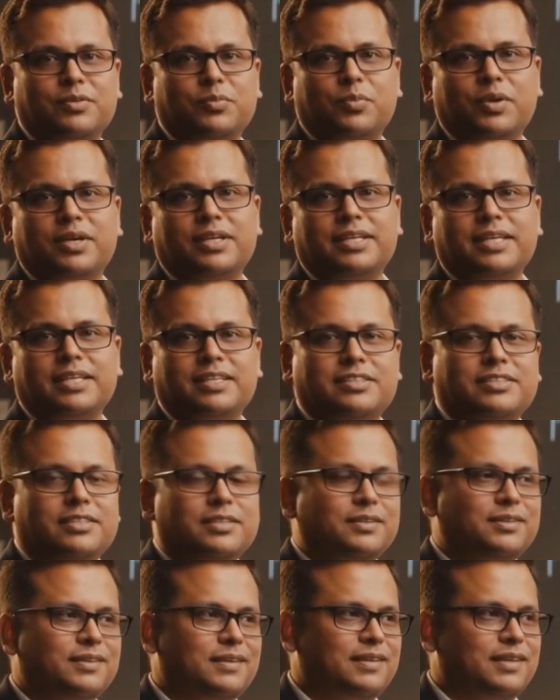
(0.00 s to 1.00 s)
what is
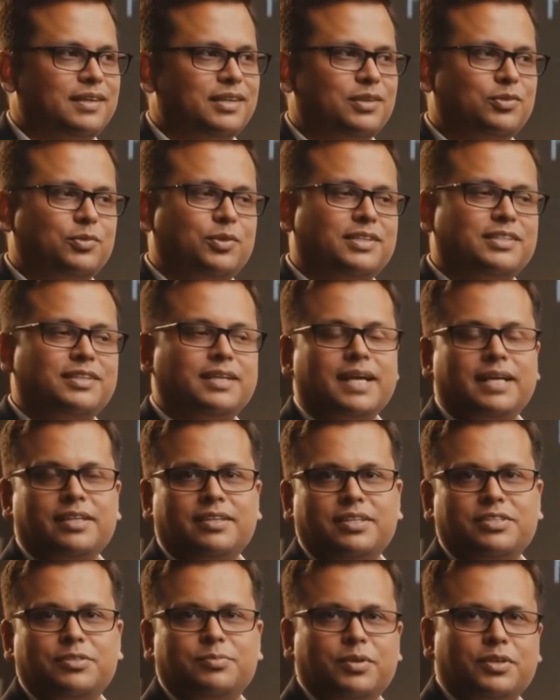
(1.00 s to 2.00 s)
request and
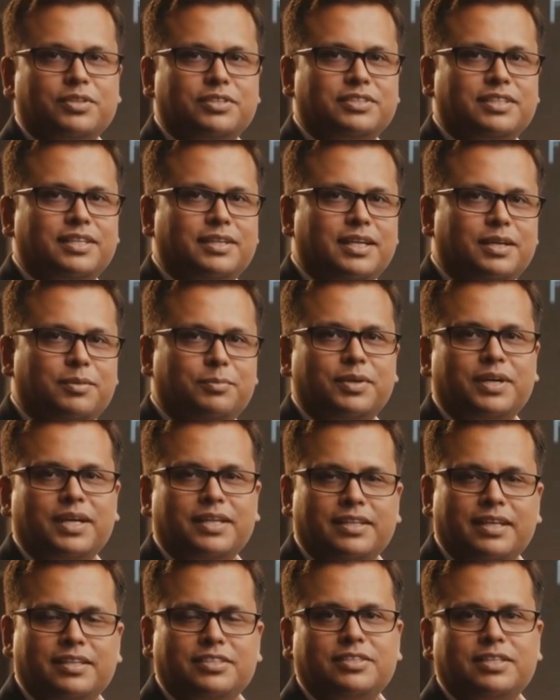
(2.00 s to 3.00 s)
response in API
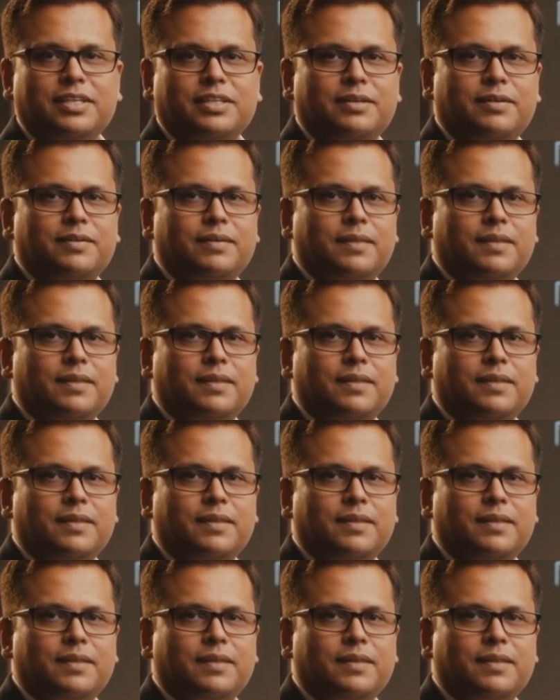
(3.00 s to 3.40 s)
testing?